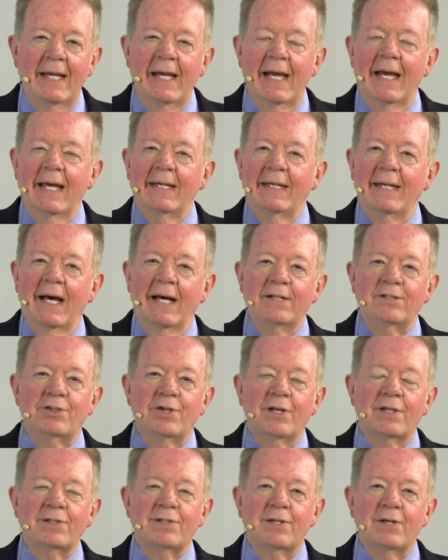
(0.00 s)
and not
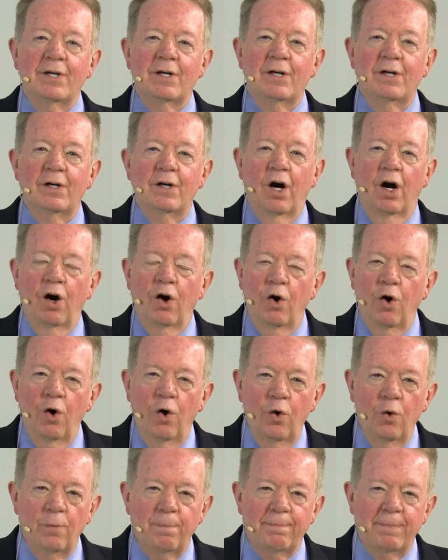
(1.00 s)
just a
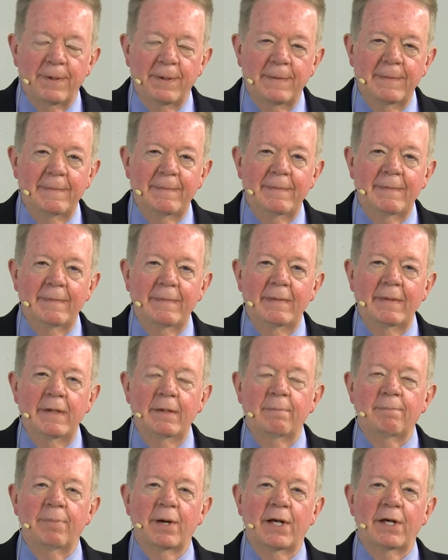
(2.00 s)
hope,
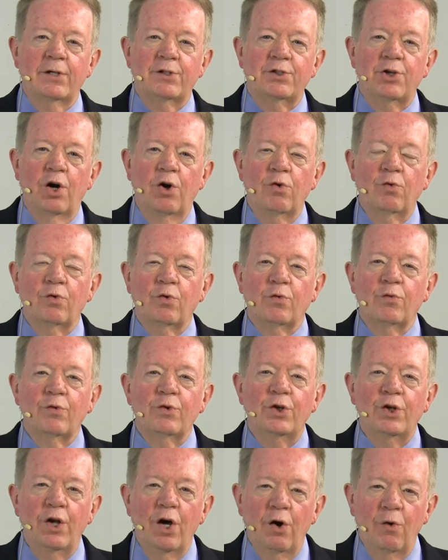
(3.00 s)
but a total
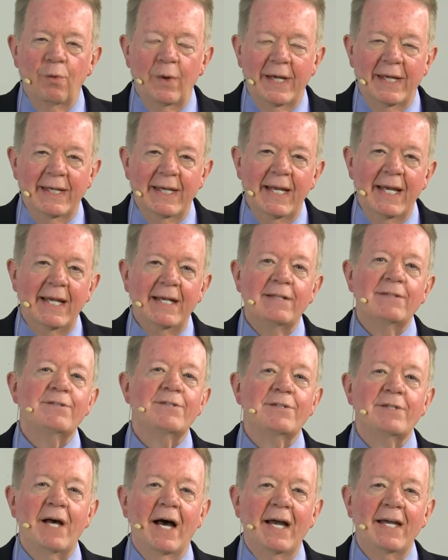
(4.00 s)
knowing
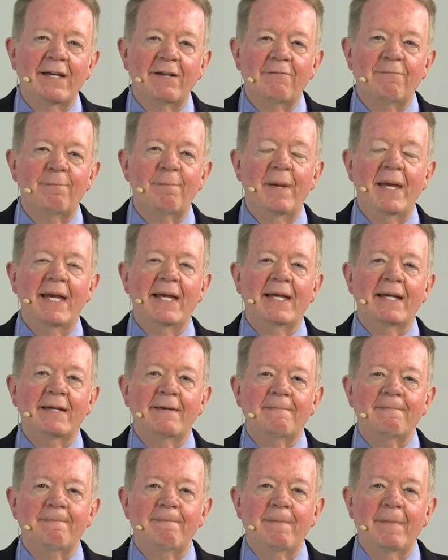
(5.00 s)
inside of
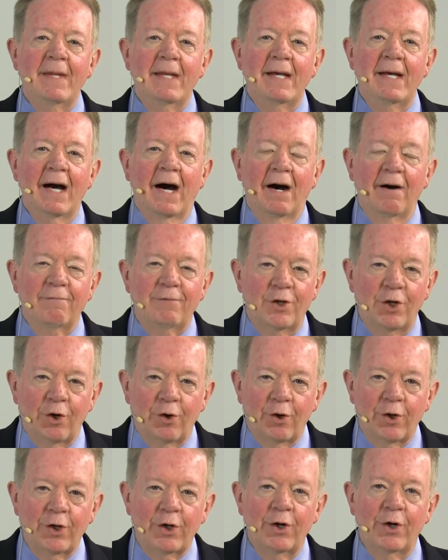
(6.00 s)
me of
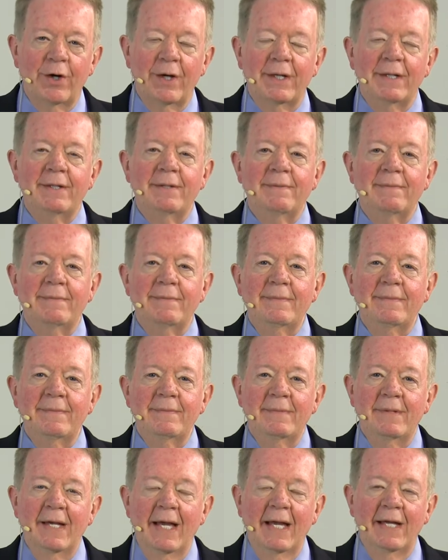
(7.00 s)
your good
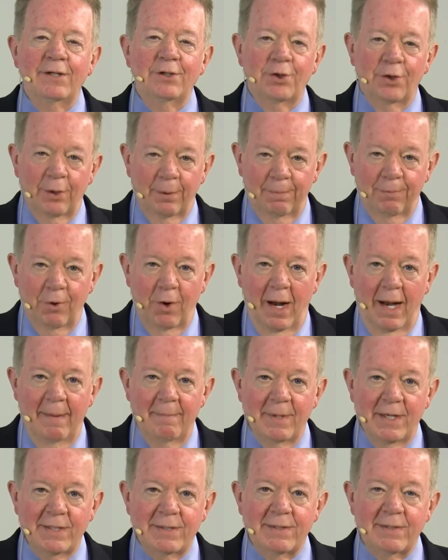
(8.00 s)
and your
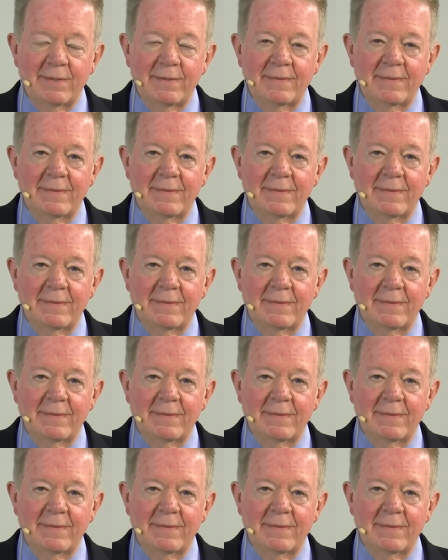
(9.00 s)
promise.